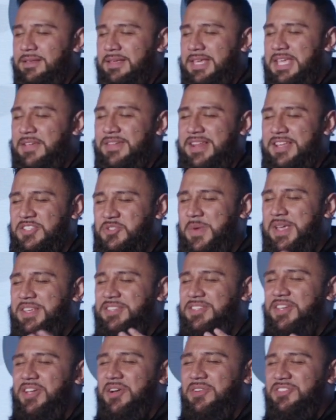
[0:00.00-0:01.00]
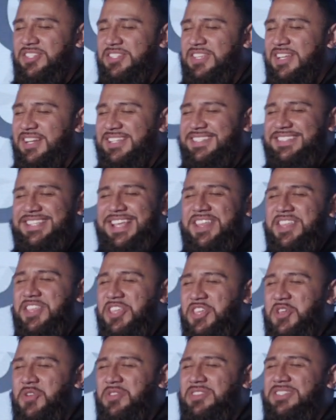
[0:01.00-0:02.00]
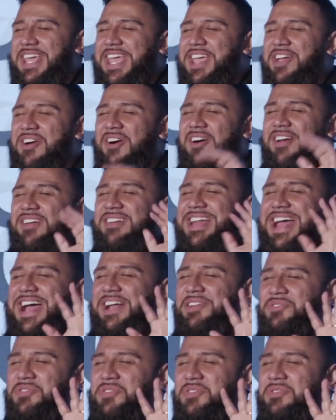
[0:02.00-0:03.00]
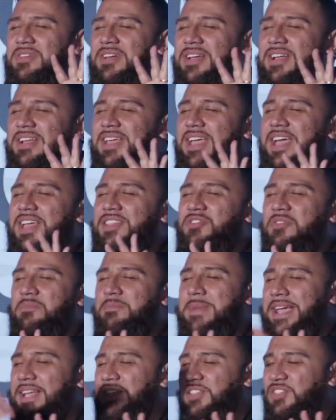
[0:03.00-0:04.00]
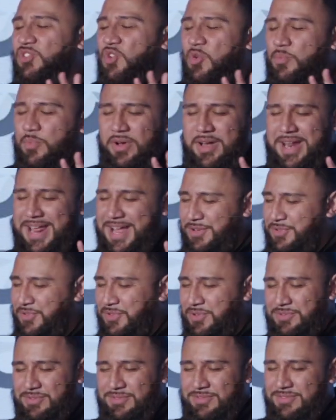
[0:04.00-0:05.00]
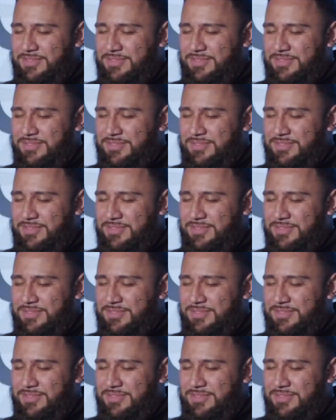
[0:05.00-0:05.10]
Even as weeks ago, Janilla said, You take our natural and you make it supernatural.